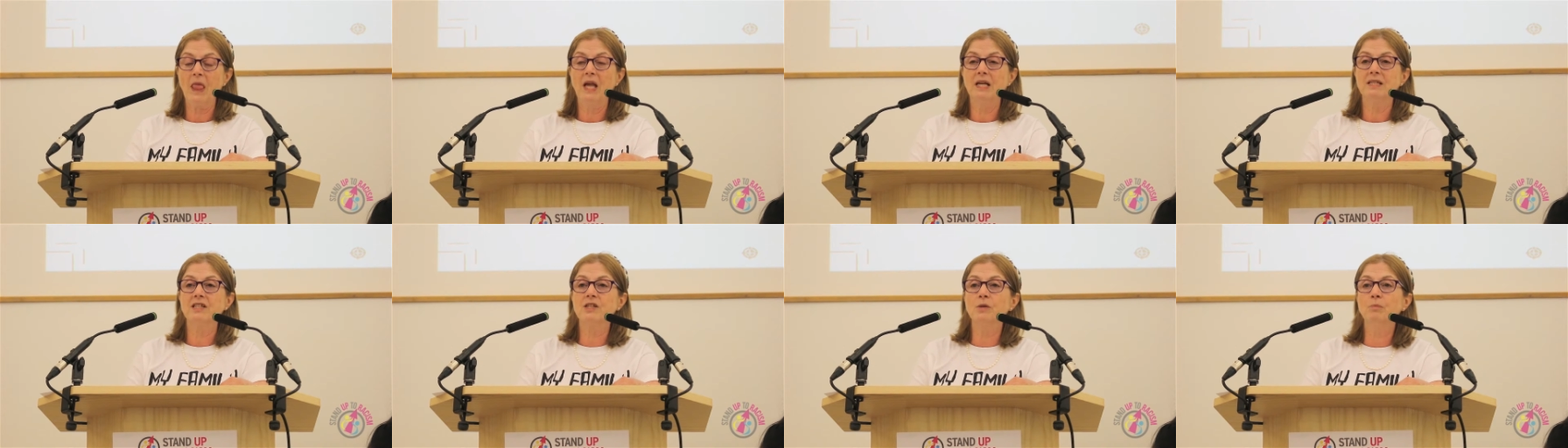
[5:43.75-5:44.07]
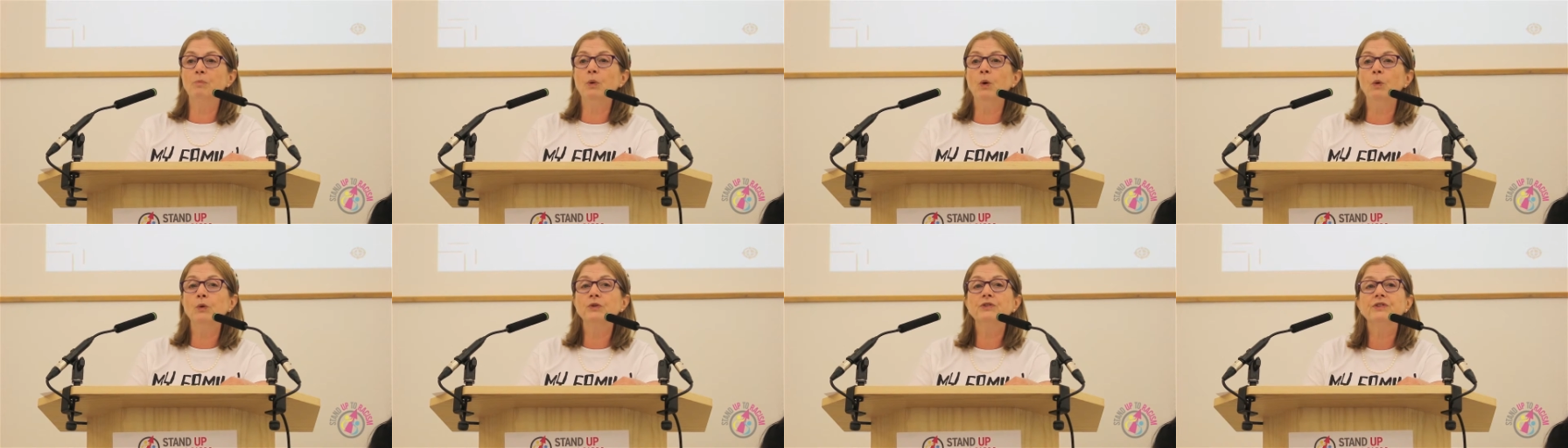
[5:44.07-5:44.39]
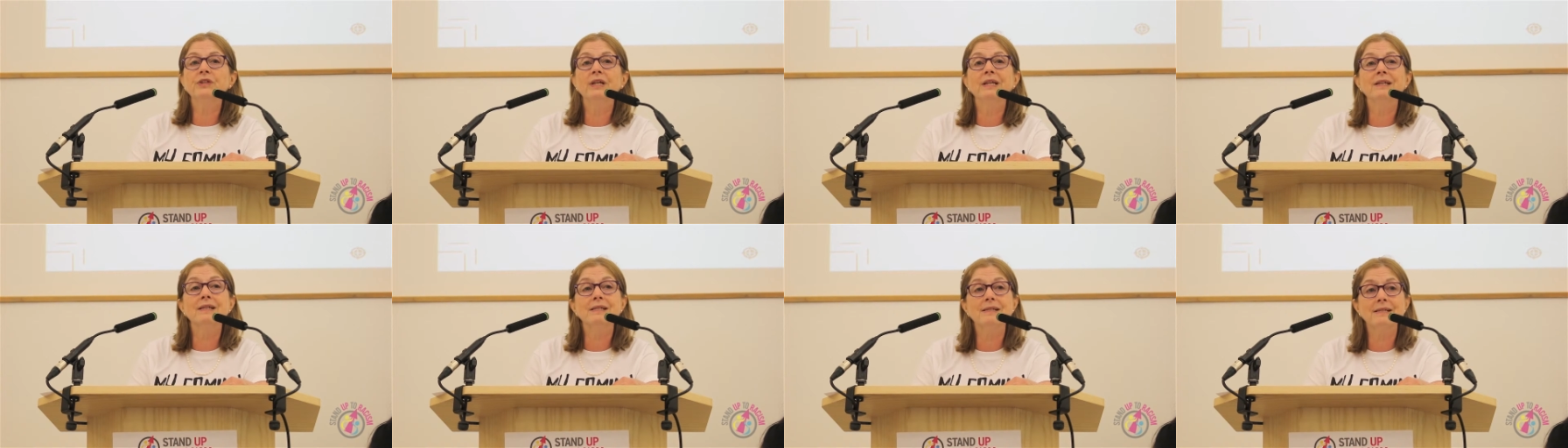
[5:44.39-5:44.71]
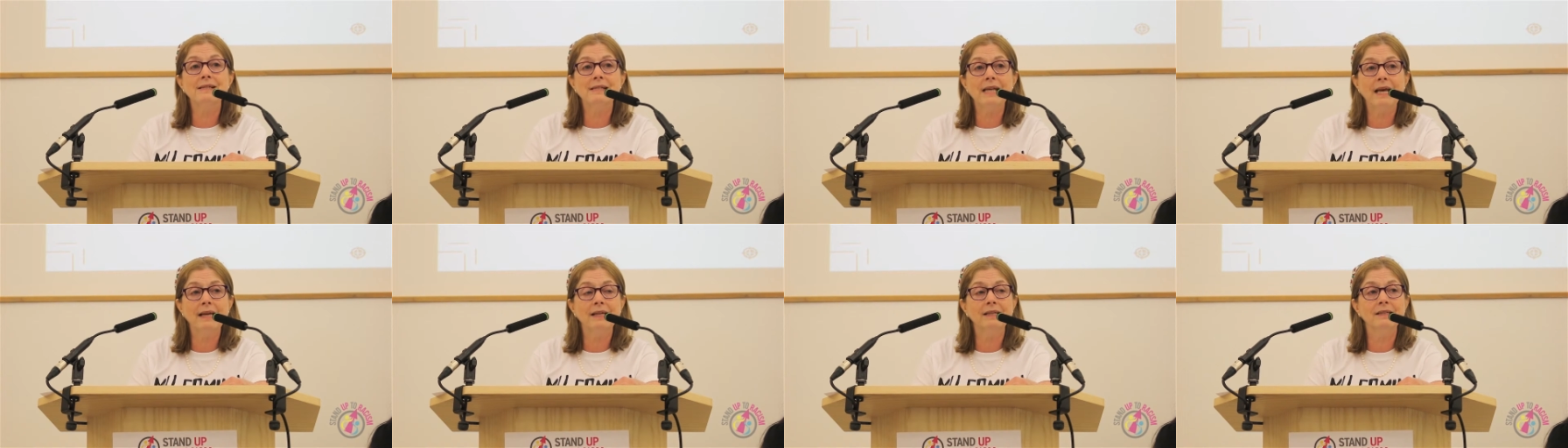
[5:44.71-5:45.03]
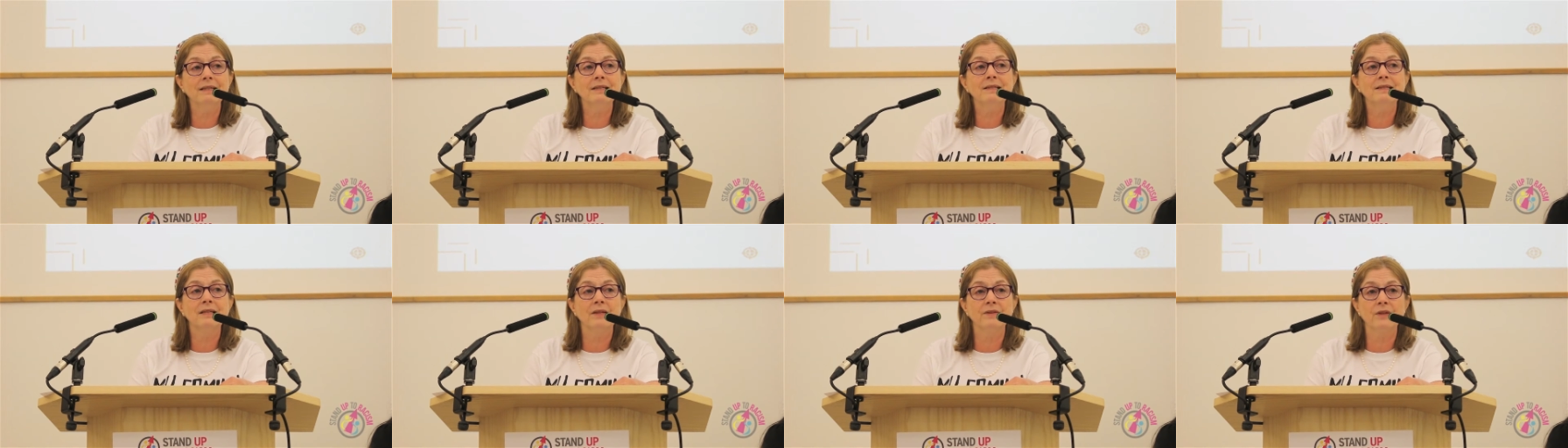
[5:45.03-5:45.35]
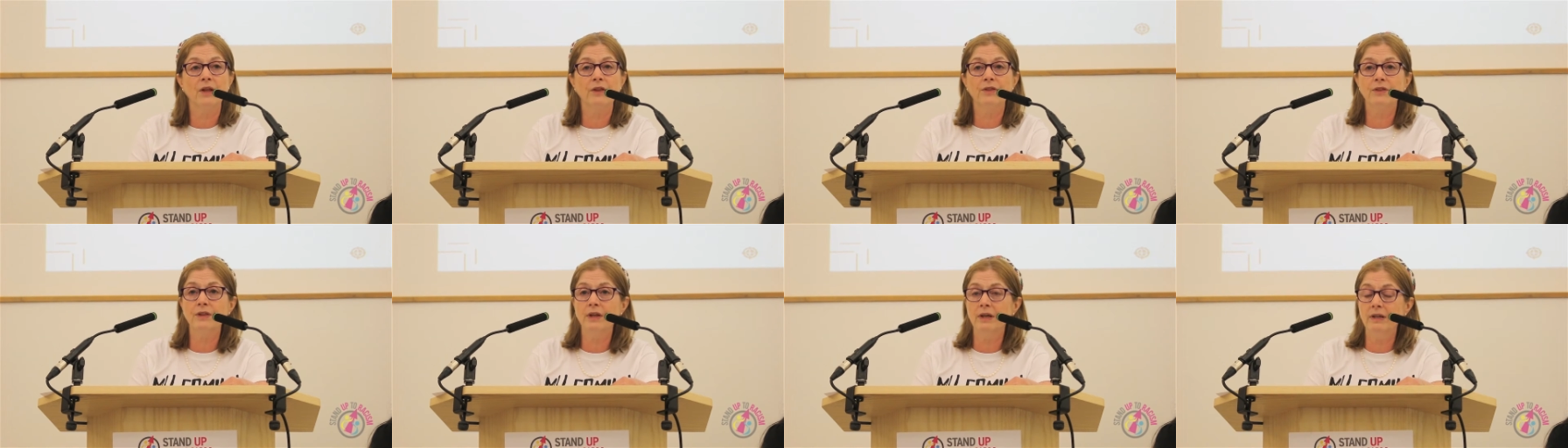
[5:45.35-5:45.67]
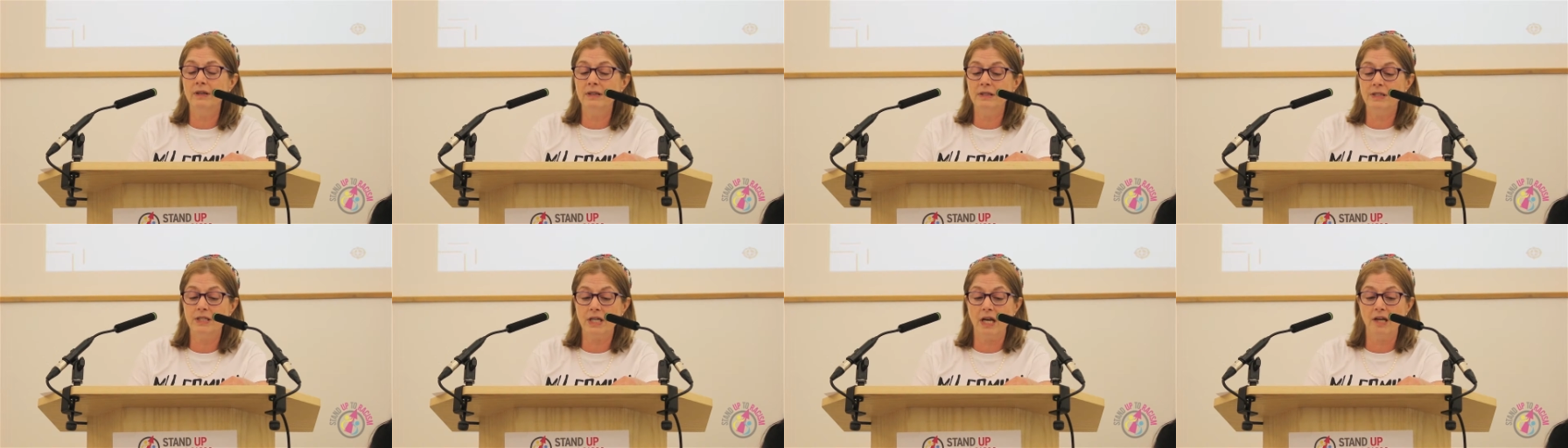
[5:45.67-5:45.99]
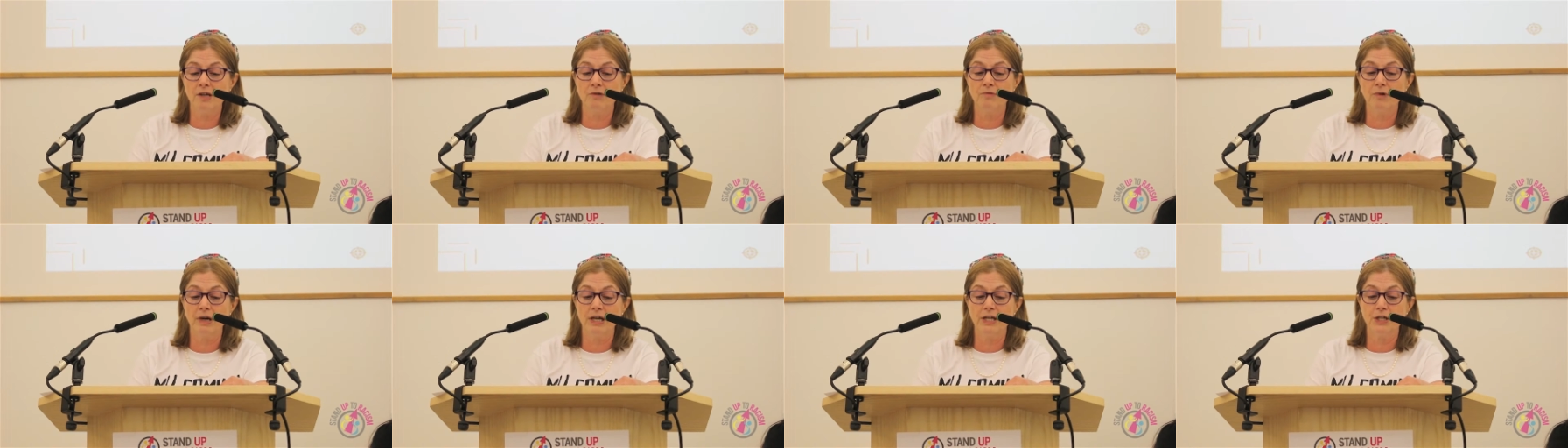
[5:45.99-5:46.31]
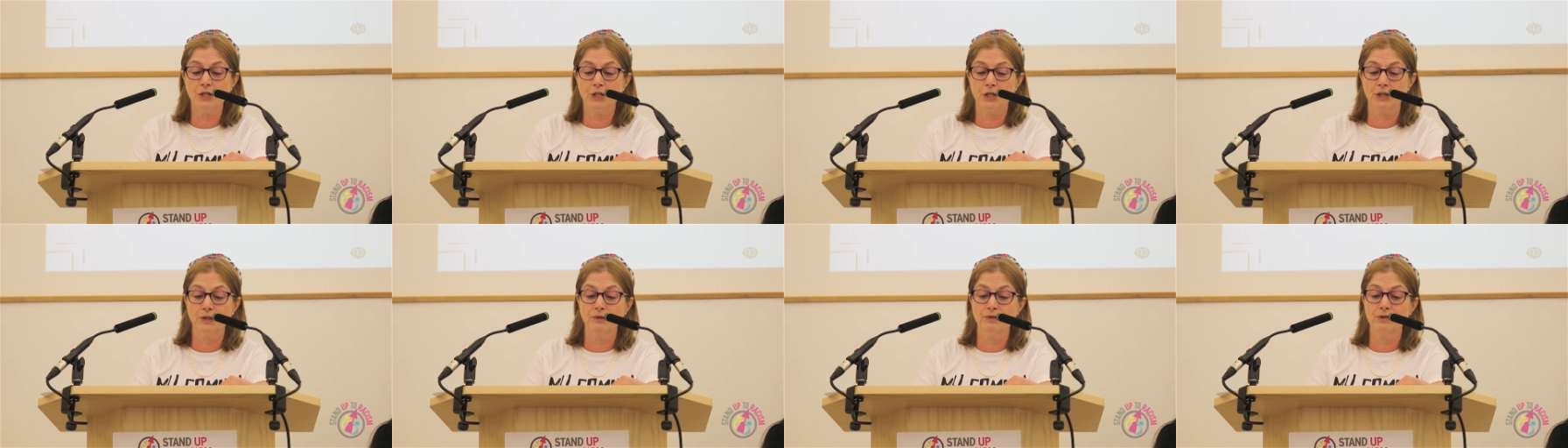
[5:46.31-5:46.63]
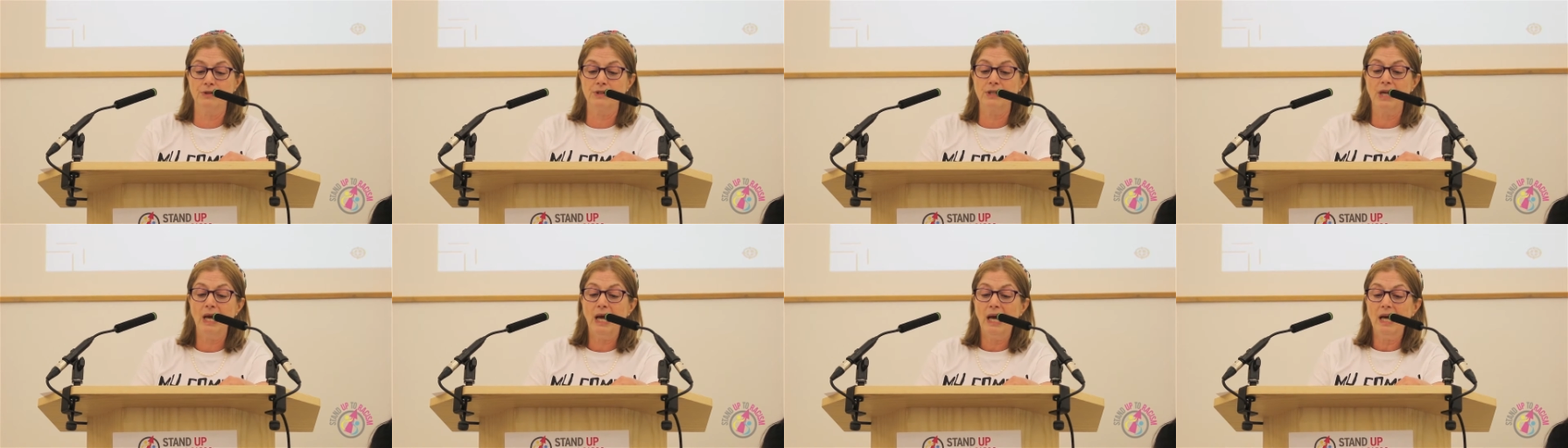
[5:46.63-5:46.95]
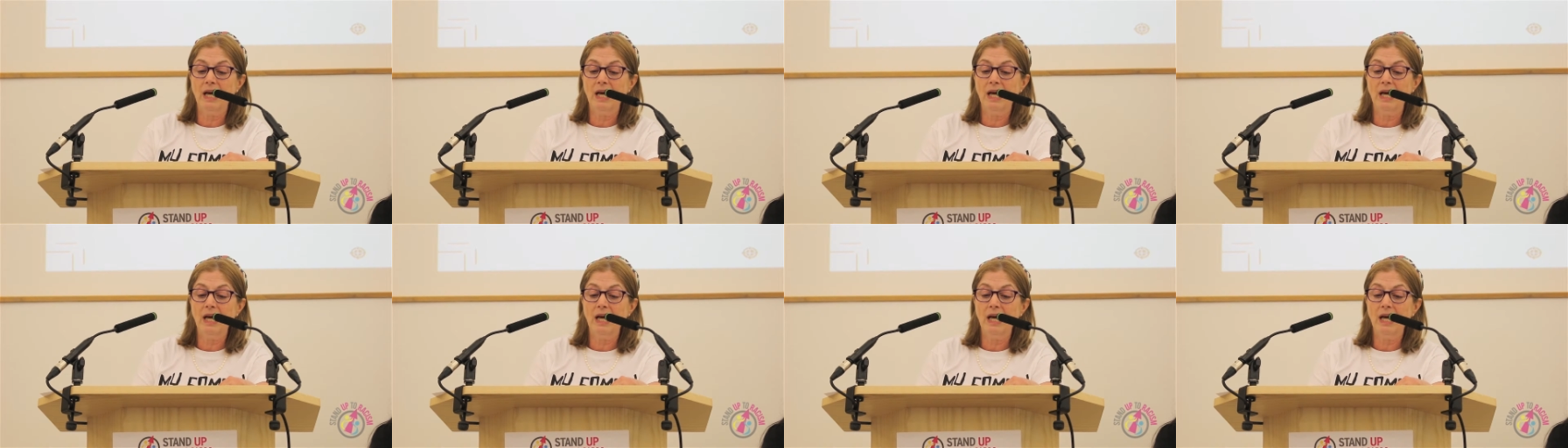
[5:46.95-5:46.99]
supporting the second and the third generations